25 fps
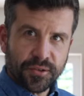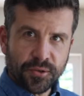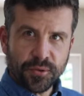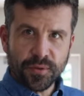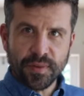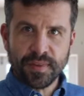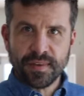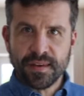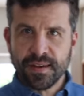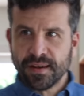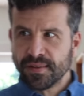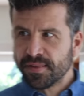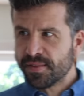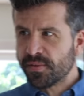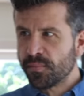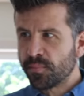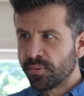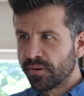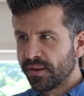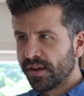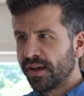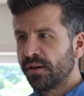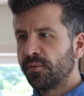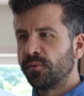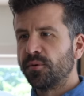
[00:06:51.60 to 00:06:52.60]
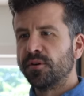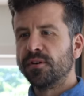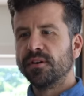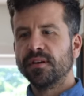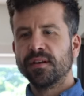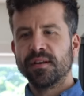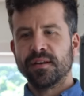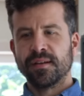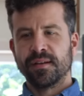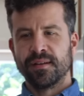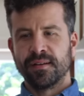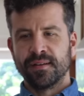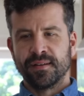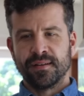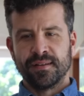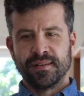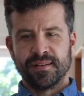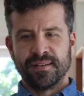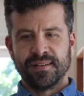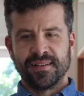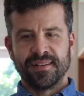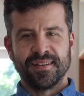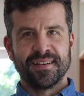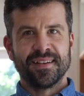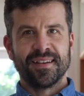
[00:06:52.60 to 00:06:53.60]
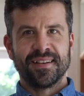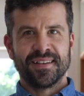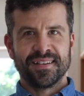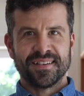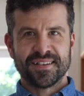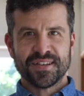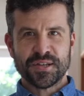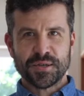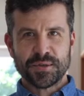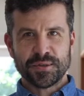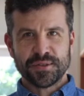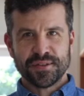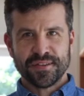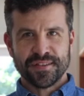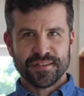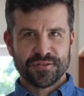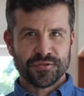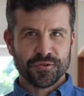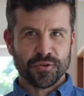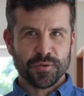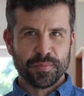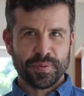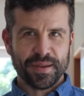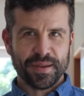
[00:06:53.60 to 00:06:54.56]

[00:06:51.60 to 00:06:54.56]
do is cut some plywood to go into the drawer